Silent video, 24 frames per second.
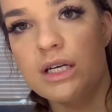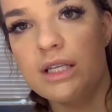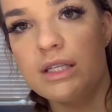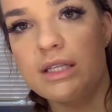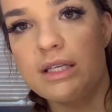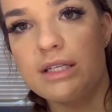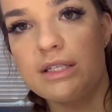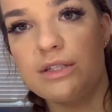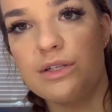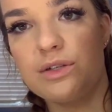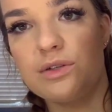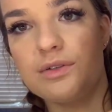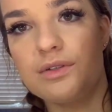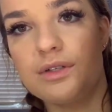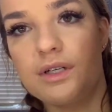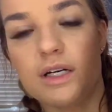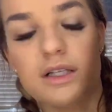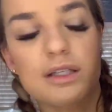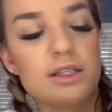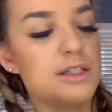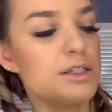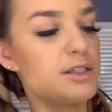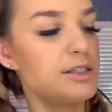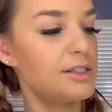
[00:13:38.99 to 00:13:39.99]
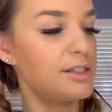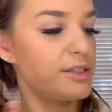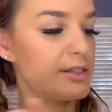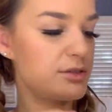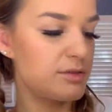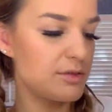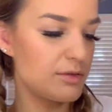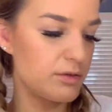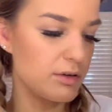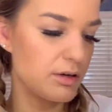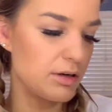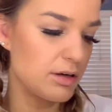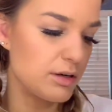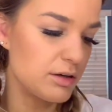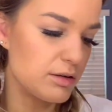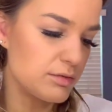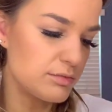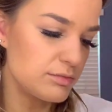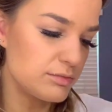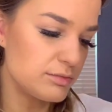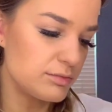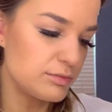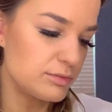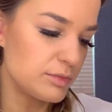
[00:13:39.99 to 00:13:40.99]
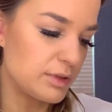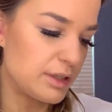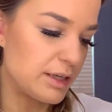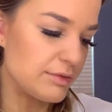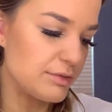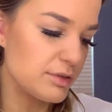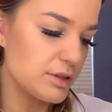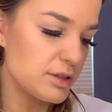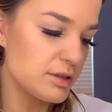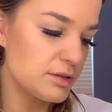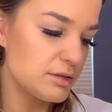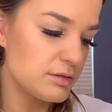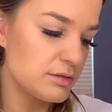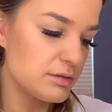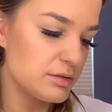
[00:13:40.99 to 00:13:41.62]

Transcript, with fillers: These nude colors or whatever.